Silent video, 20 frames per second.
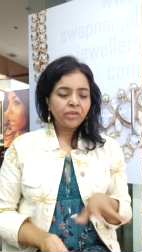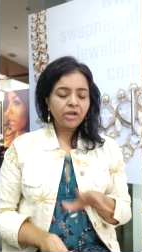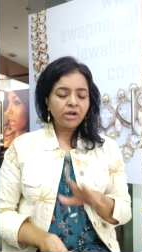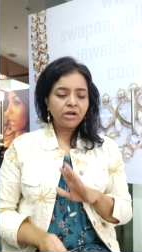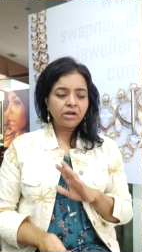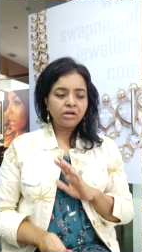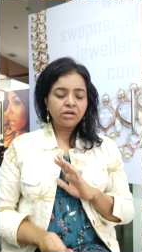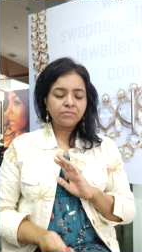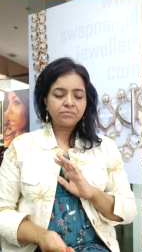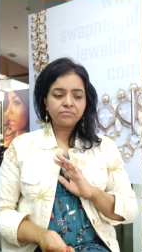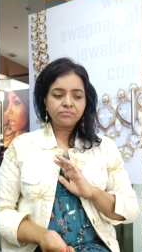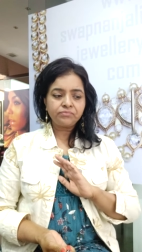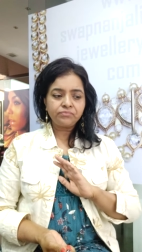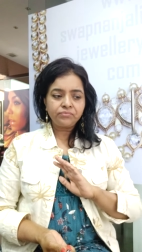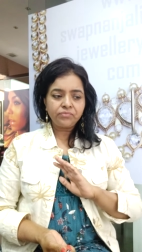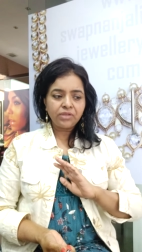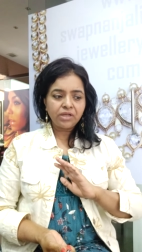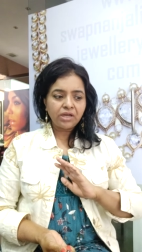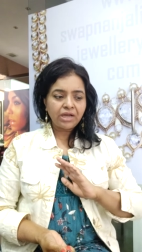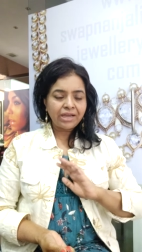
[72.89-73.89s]
Um,
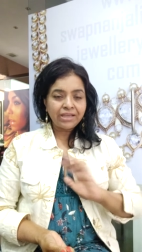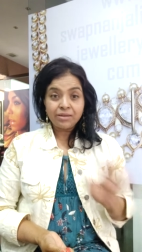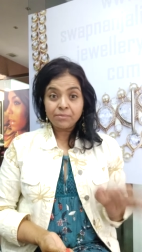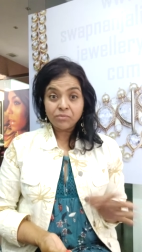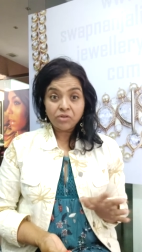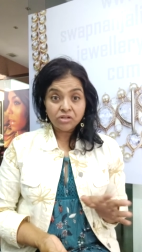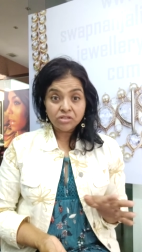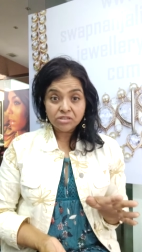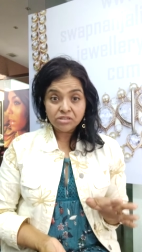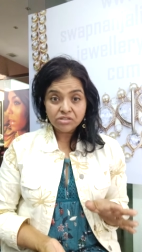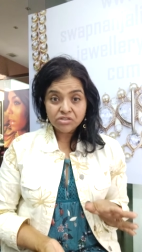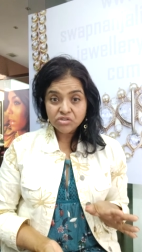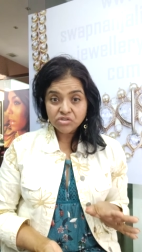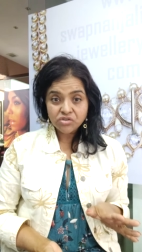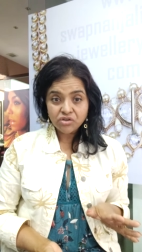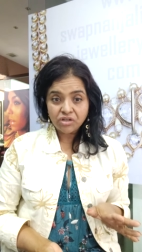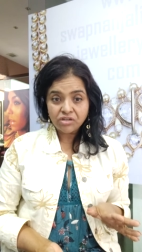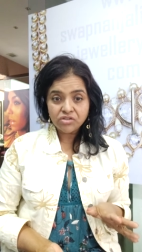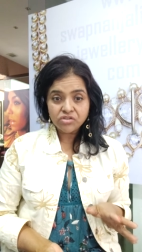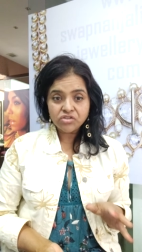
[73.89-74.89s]
I am not an
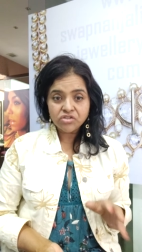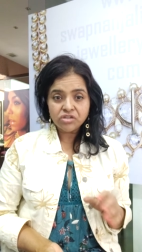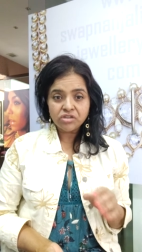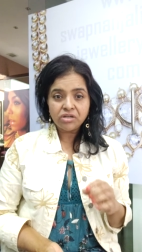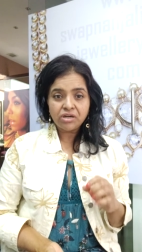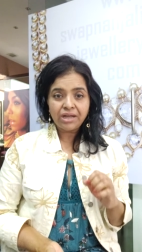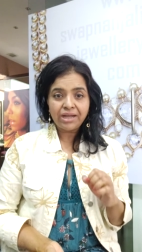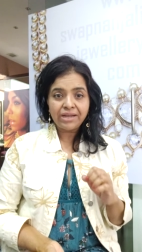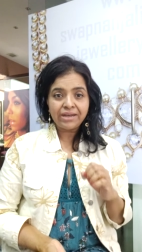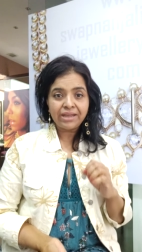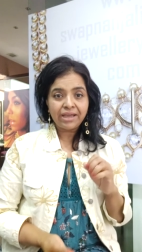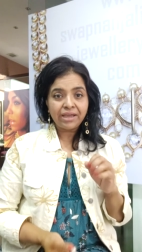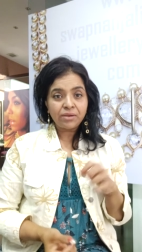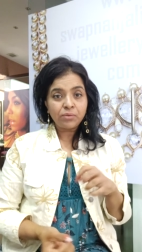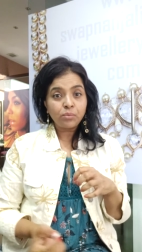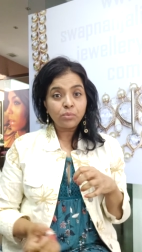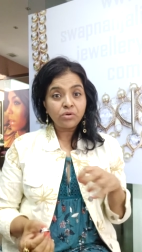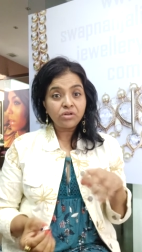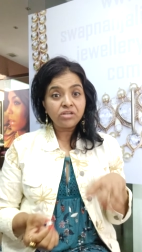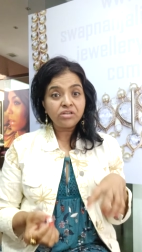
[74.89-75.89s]
astrologer and I
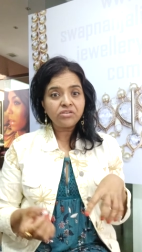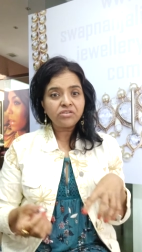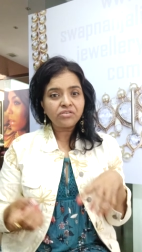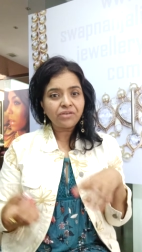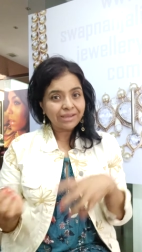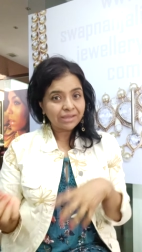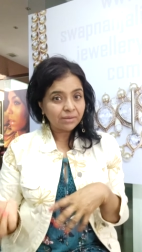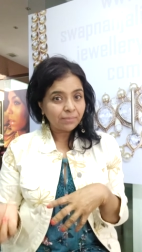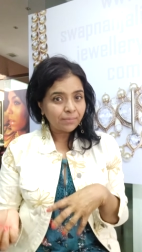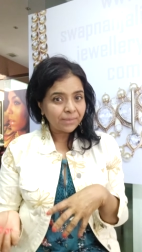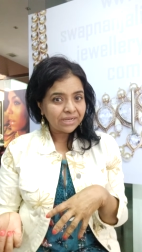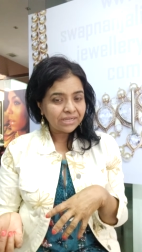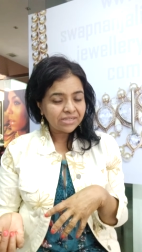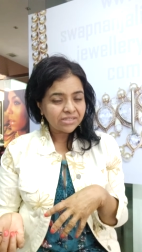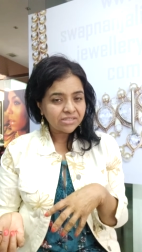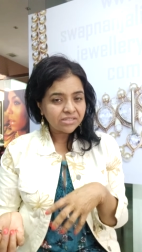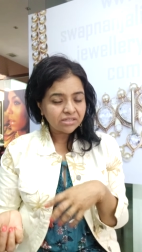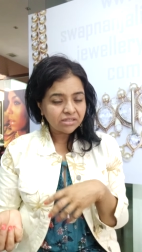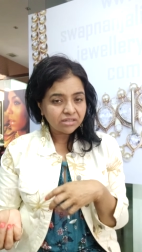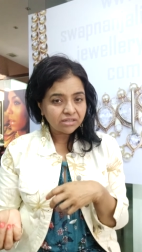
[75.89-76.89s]
wouldn't
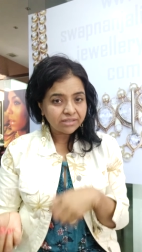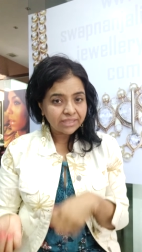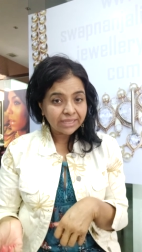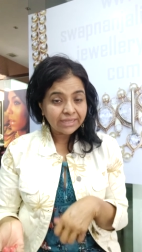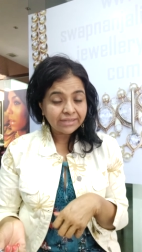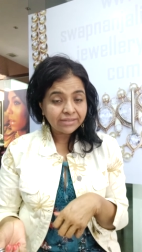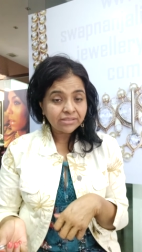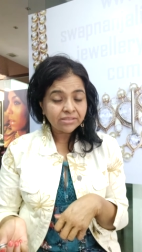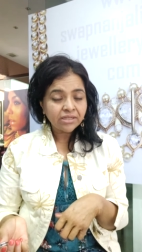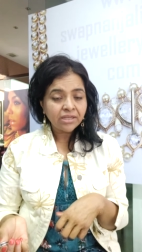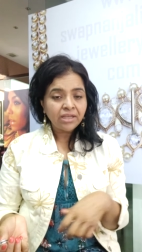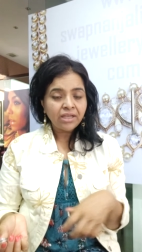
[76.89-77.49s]
recommend uh, that.